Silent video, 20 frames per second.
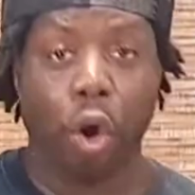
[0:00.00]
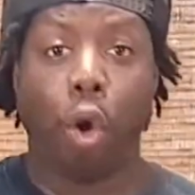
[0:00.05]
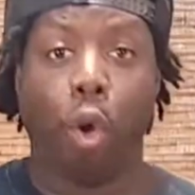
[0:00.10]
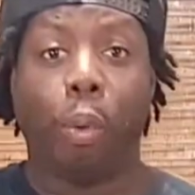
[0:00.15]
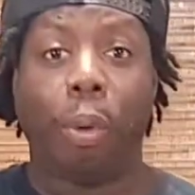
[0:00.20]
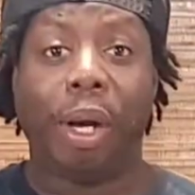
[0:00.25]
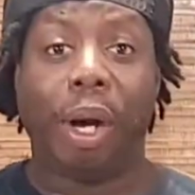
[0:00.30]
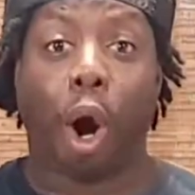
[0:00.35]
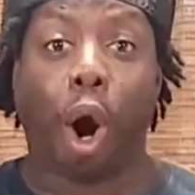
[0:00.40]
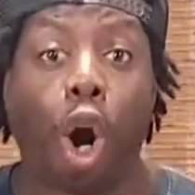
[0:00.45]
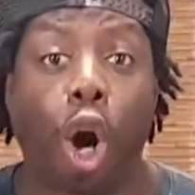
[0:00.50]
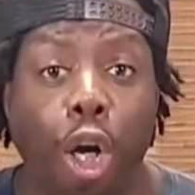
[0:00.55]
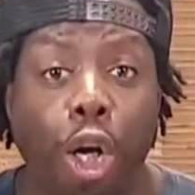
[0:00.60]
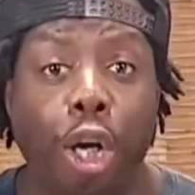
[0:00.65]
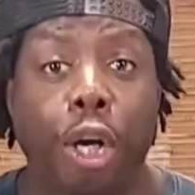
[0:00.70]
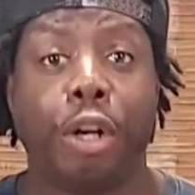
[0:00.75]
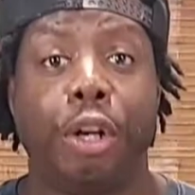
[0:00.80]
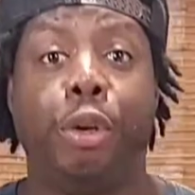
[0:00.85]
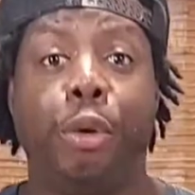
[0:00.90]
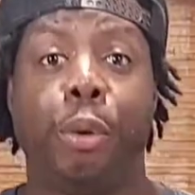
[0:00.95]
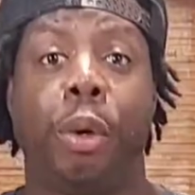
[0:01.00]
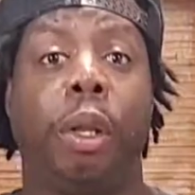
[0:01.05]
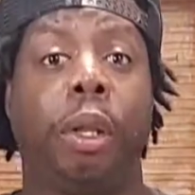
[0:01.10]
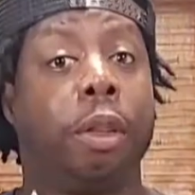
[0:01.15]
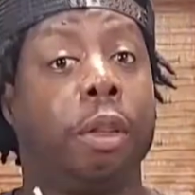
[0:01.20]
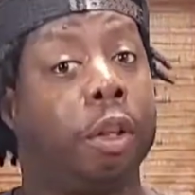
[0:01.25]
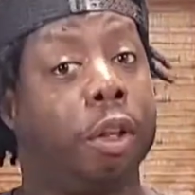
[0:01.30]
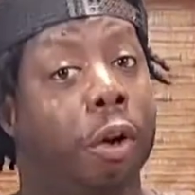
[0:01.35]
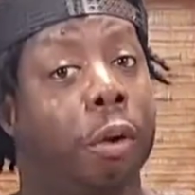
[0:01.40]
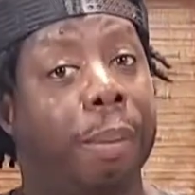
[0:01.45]
we are gonna do a
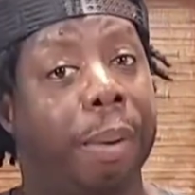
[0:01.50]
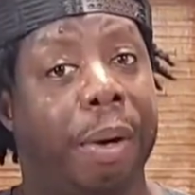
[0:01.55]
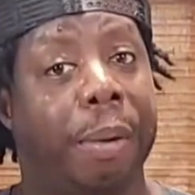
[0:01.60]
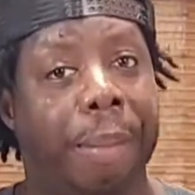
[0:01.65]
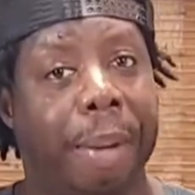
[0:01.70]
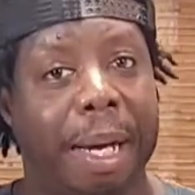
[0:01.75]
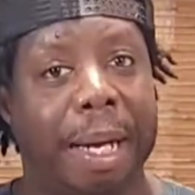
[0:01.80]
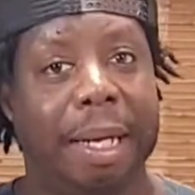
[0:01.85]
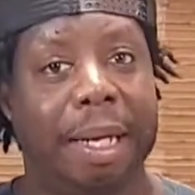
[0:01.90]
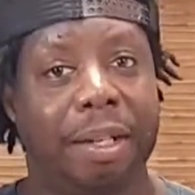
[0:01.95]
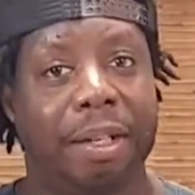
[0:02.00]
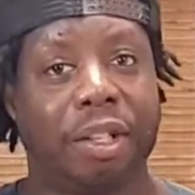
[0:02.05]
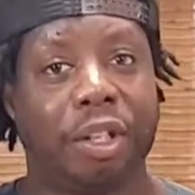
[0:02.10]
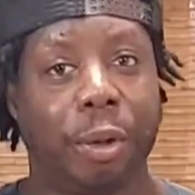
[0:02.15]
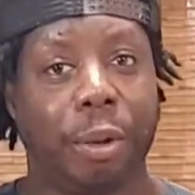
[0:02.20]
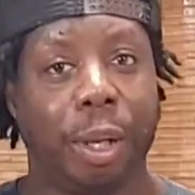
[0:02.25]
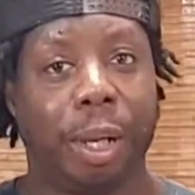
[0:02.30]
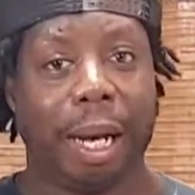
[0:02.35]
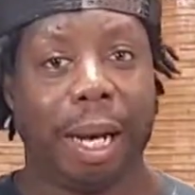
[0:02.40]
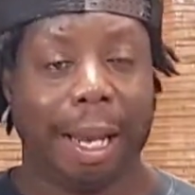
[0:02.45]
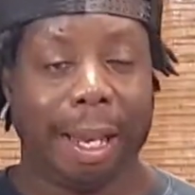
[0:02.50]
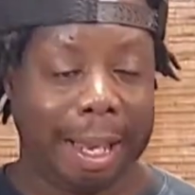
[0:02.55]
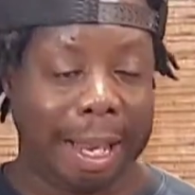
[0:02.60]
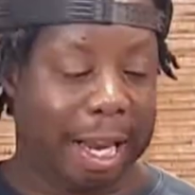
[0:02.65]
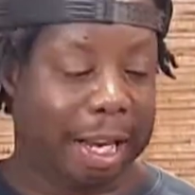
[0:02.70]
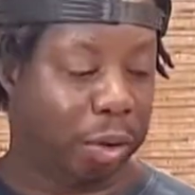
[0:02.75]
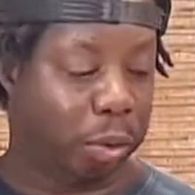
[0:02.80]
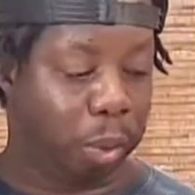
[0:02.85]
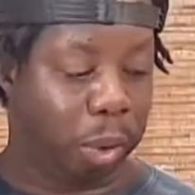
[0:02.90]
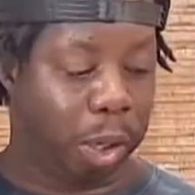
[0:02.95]
little bit of maintenance to it, and
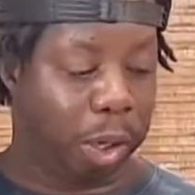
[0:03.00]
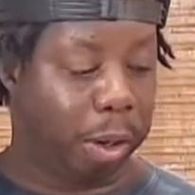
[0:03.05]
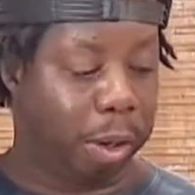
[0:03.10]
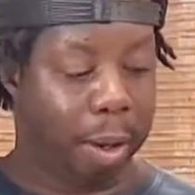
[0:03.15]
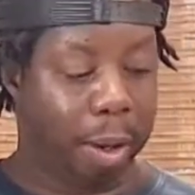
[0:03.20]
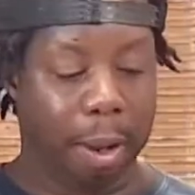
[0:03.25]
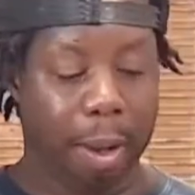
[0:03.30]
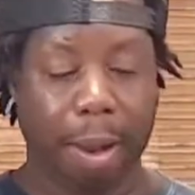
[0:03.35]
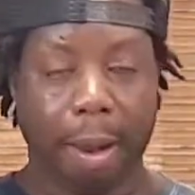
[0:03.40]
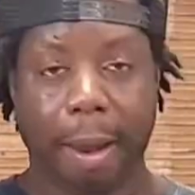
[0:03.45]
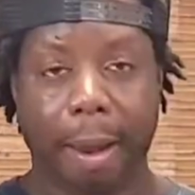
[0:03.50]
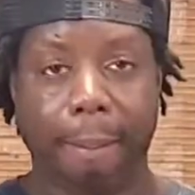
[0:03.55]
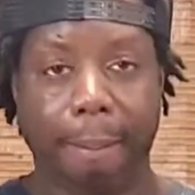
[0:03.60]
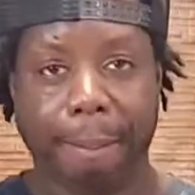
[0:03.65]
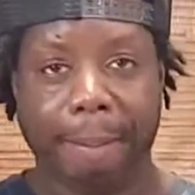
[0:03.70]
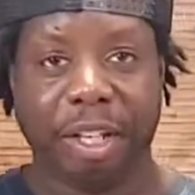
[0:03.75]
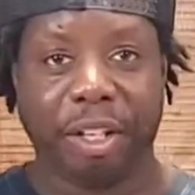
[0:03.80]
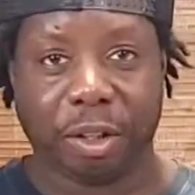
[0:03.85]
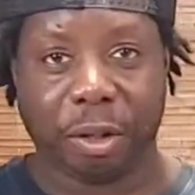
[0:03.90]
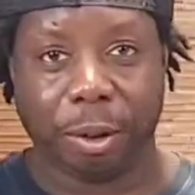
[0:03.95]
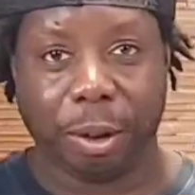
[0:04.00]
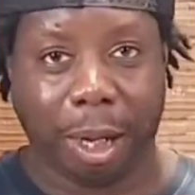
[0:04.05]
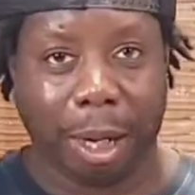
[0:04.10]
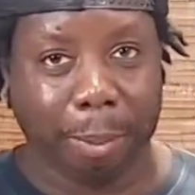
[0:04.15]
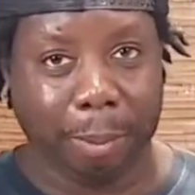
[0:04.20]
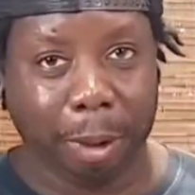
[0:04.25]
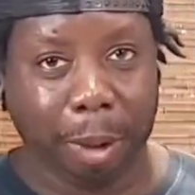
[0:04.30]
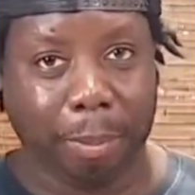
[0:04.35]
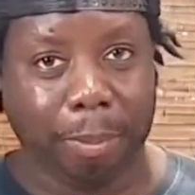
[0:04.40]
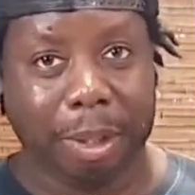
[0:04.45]
that's where Mr.
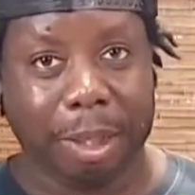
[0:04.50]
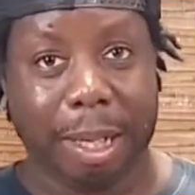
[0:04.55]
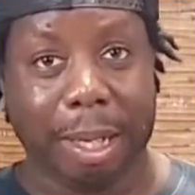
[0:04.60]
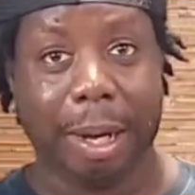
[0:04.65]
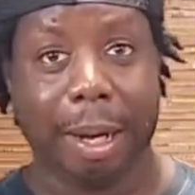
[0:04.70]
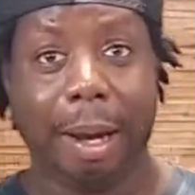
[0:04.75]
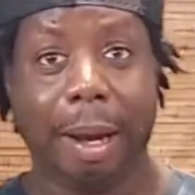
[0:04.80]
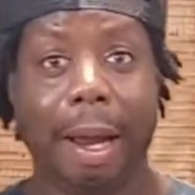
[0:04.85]
Lime comes in.